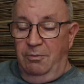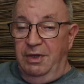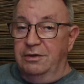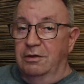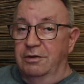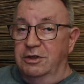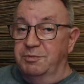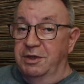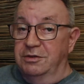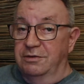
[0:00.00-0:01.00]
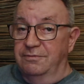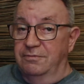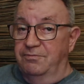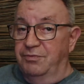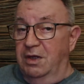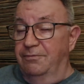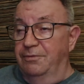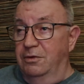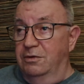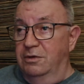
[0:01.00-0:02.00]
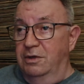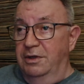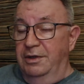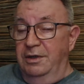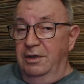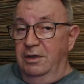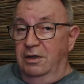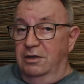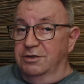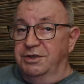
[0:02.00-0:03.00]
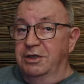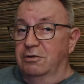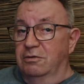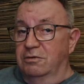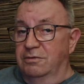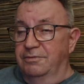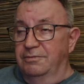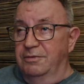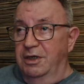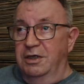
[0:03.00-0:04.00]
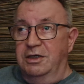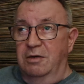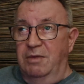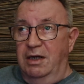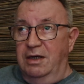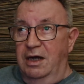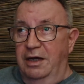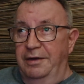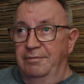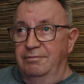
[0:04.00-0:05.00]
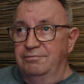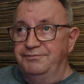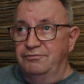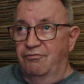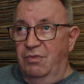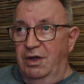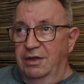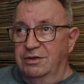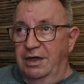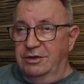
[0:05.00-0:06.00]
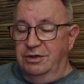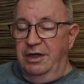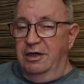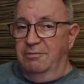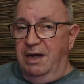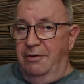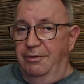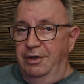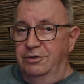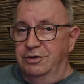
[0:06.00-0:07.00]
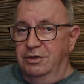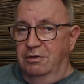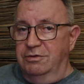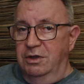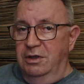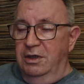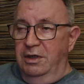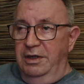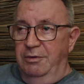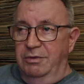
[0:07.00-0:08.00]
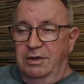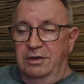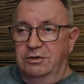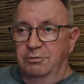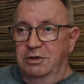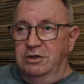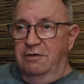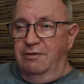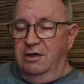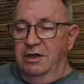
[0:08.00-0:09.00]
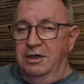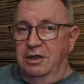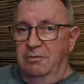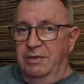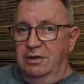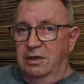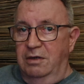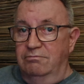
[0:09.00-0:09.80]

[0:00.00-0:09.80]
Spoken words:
but they're expensive. If you're on a single income like I am, it's actually out of my reach, because it would take so much of our income that